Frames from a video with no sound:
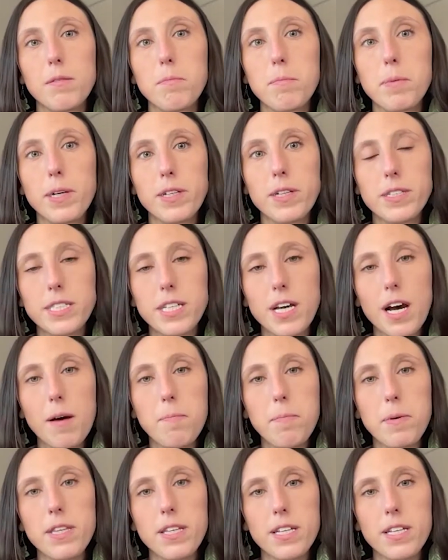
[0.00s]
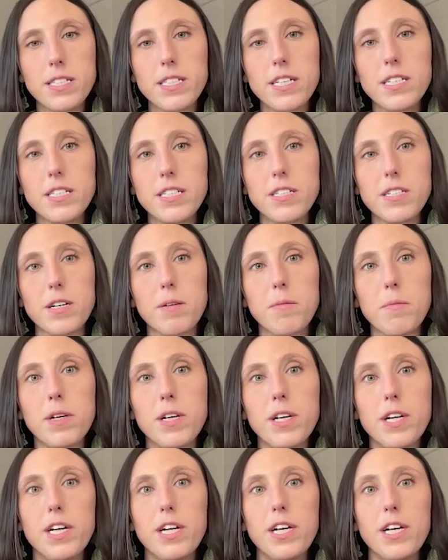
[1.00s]
built up in the system
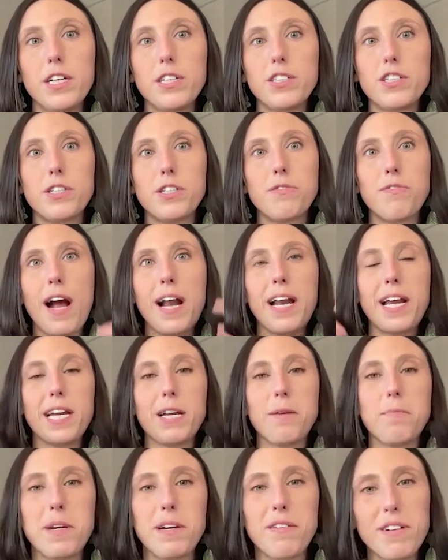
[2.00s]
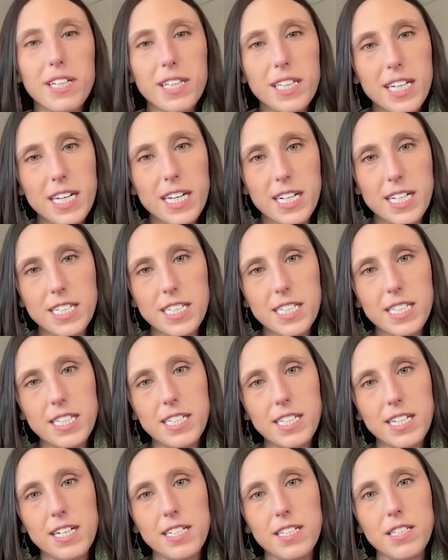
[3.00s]
just ready to be
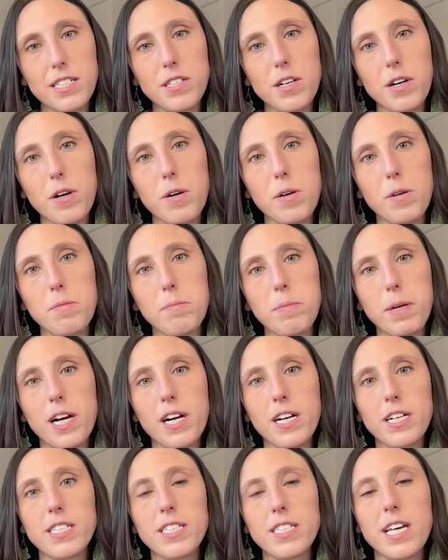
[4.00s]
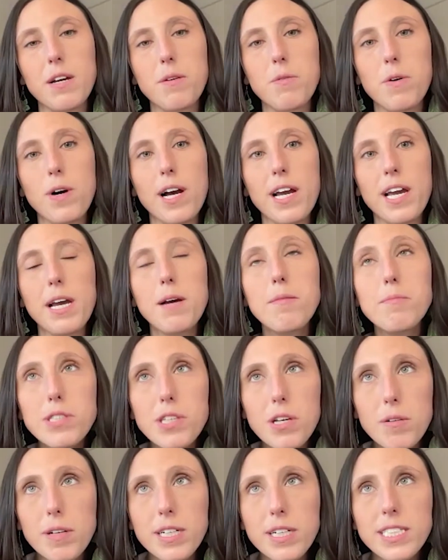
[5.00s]
released. And so parents say, well, I am
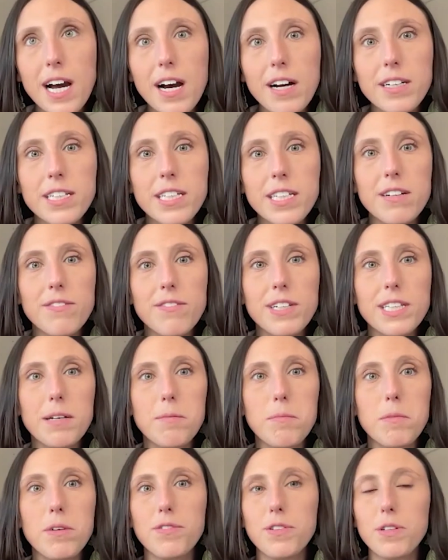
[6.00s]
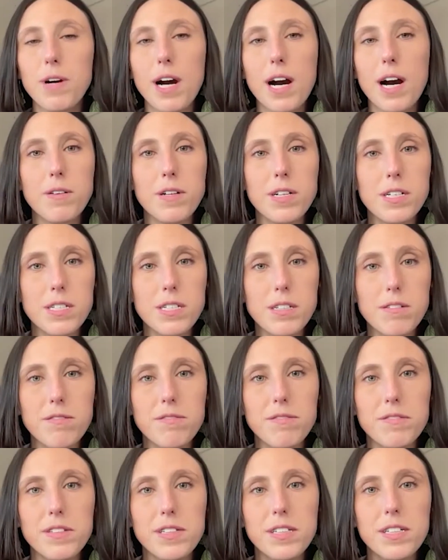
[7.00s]
slowing down and giving them a few hours
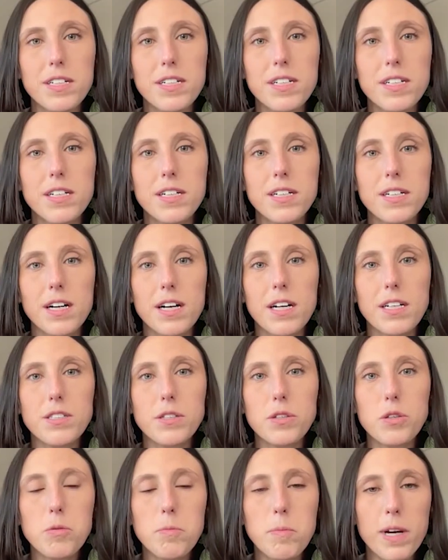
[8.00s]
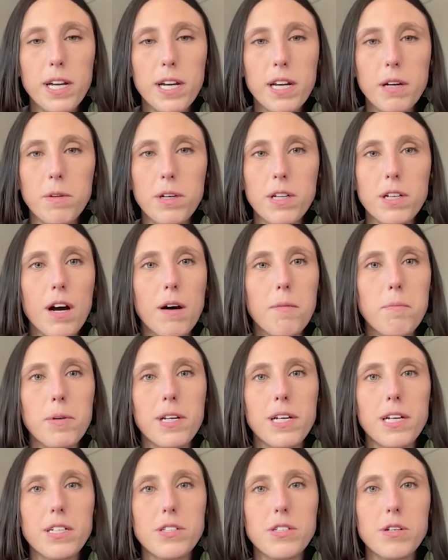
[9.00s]
of attunement, and we're not
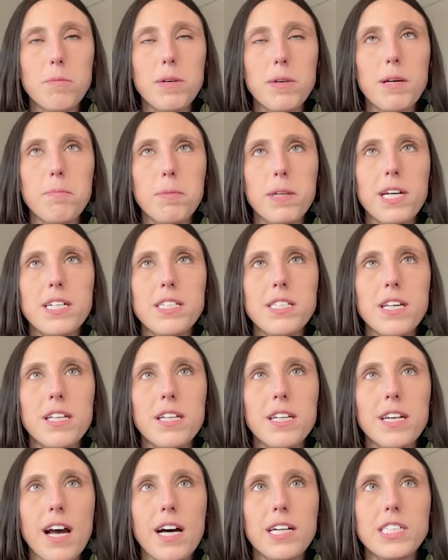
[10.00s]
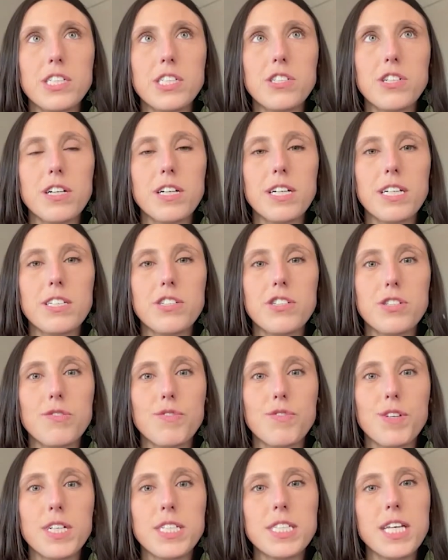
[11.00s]
putting so many plans on the calendar, and it
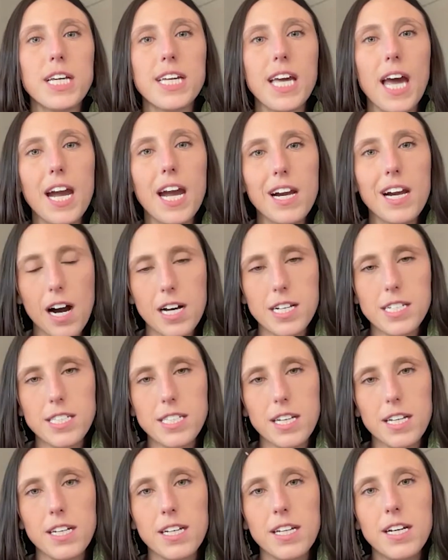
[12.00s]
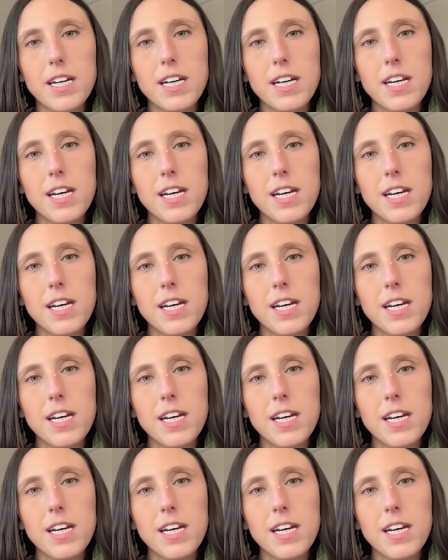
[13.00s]
just feels like chaos. And